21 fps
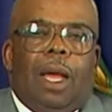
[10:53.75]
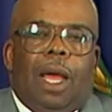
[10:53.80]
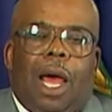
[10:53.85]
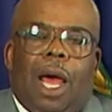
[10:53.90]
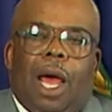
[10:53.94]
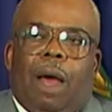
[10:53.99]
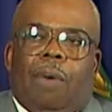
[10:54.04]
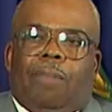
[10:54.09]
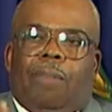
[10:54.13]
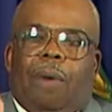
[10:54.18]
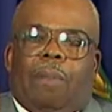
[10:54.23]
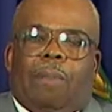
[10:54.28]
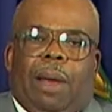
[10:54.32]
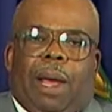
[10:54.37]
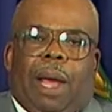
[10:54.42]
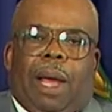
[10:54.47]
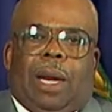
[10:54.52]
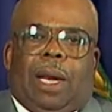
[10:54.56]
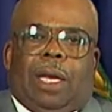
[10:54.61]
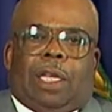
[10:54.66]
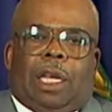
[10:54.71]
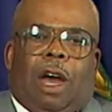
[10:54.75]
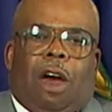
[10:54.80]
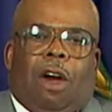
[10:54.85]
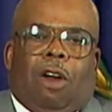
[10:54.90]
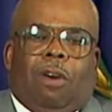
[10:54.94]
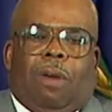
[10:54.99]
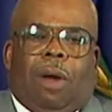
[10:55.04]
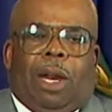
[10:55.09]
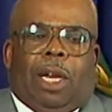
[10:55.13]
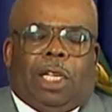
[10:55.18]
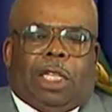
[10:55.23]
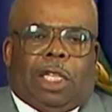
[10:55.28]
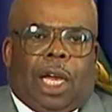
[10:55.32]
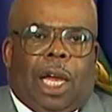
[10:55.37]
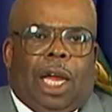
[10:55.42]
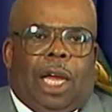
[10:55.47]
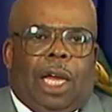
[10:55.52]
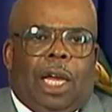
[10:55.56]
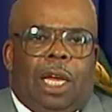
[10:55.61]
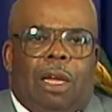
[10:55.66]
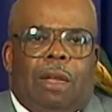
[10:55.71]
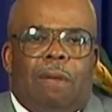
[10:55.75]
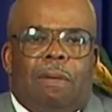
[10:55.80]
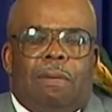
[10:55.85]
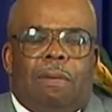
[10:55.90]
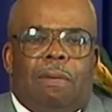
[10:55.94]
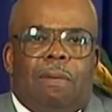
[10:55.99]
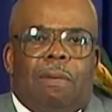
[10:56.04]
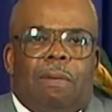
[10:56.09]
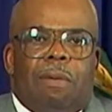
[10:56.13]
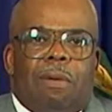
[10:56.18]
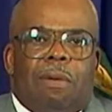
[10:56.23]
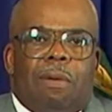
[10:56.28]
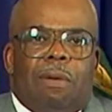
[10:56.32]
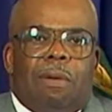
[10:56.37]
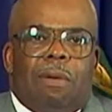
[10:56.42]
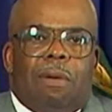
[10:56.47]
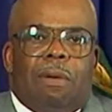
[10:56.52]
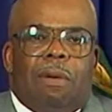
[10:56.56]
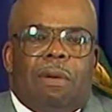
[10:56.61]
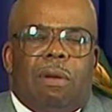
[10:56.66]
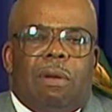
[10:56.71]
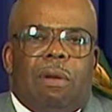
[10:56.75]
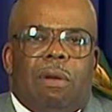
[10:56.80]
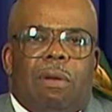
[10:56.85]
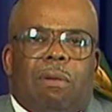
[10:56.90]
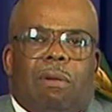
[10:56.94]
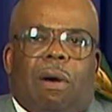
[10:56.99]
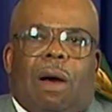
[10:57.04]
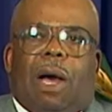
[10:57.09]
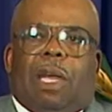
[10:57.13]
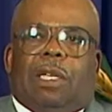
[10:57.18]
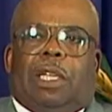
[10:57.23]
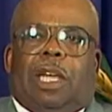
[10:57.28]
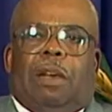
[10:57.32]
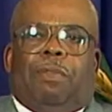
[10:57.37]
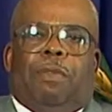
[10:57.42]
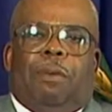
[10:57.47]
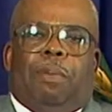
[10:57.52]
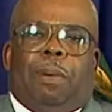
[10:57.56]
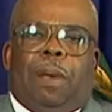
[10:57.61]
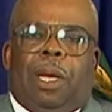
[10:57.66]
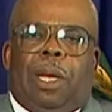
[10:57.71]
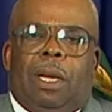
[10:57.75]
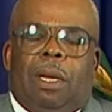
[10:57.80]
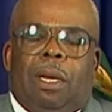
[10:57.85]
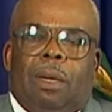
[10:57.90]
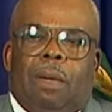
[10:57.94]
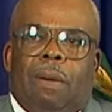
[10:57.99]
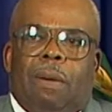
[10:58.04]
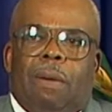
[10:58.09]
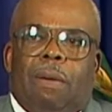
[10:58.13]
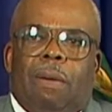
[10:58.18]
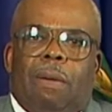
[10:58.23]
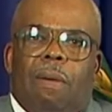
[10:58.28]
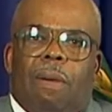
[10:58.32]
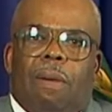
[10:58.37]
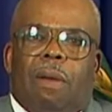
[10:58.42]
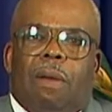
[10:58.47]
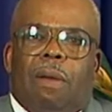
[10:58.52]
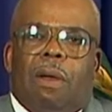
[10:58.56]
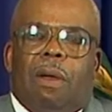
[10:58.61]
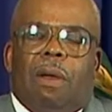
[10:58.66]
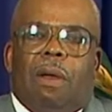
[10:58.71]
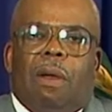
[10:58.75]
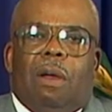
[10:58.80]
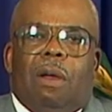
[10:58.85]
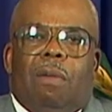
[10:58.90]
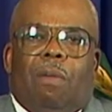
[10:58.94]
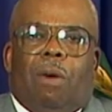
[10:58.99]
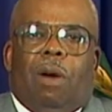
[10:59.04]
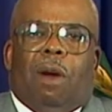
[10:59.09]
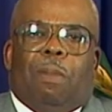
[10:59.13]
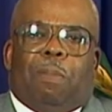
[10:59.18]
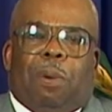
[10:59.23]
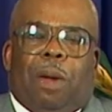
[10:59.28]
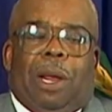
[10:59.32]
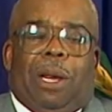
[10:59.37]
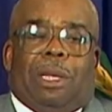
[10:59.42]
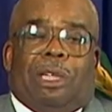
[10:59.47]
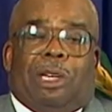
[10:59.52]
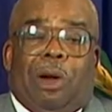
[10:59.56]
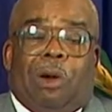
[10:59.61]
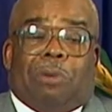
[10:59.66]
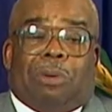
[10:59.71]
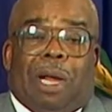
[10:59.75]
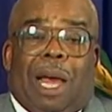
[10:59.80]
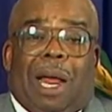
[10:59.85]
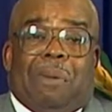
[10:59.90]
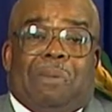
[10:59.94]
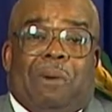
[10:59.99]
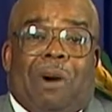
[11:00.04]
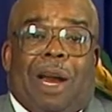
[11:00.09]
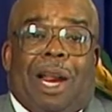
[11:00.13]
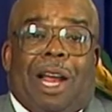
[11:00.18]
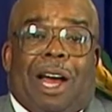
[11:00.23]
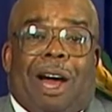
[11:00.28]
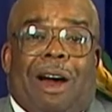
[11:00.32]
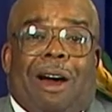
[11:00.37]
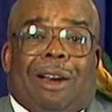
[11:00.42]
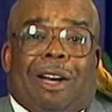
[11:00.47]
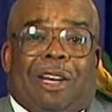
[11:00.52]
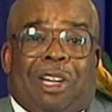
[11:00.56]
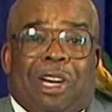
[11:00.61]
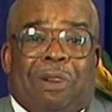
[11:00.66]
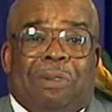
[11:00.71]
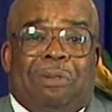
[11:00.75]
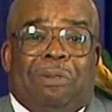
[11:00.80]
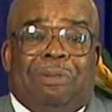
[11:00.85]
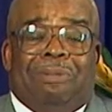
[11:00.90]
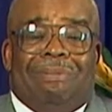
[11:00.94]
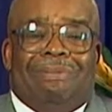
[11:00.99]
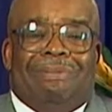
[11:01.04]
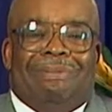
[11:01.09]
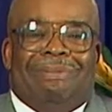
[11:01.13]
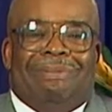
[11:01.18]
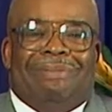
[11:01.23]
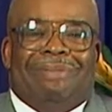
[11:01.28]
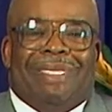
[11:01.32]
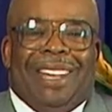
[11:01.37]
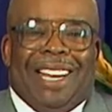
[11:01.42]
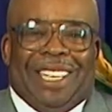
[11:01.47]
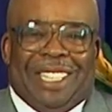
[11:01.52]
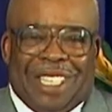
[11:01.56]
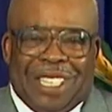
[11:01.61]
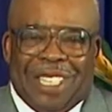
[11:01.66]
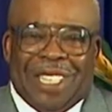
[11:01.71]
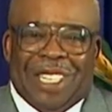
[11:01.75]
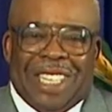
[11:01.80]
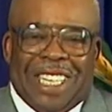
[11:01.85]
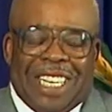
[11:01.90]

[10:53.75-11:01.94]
If the man is already saved, why send for Peter? Well, Peter's going to tell him what he ought to do. That's good,